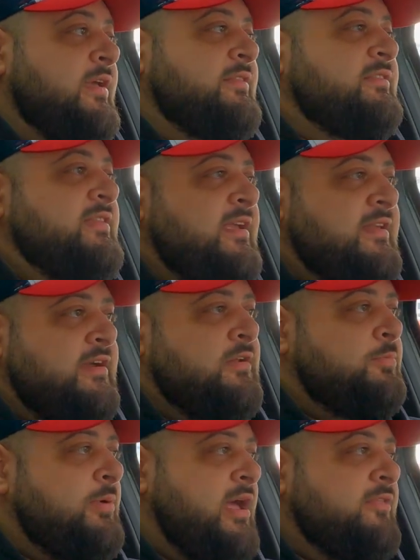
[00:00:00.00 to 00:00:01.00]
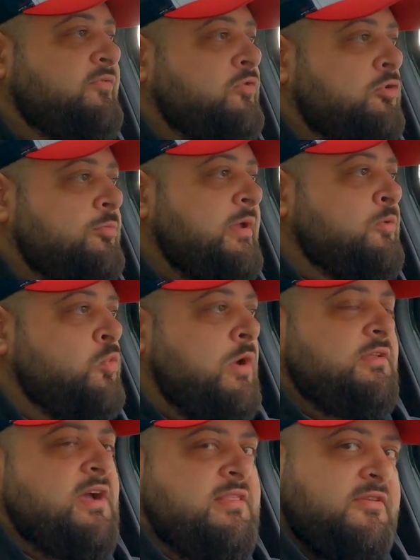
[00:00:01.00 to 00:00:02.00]
and the technical platform and
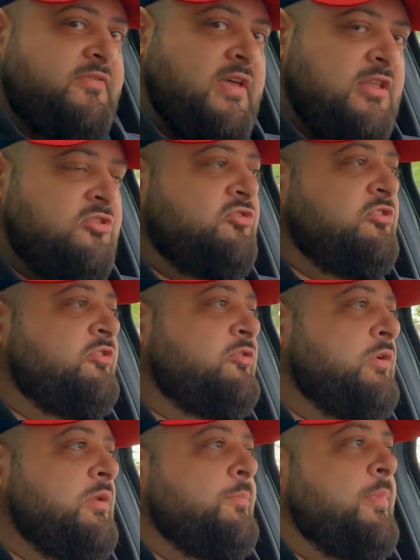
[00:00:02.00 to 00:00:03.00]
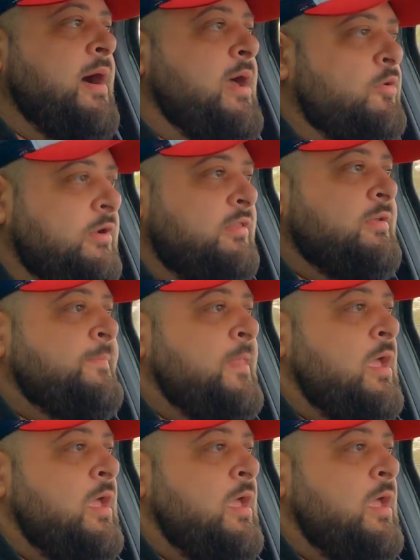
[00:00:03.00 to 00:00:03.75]
what kind of engines you can buy on it.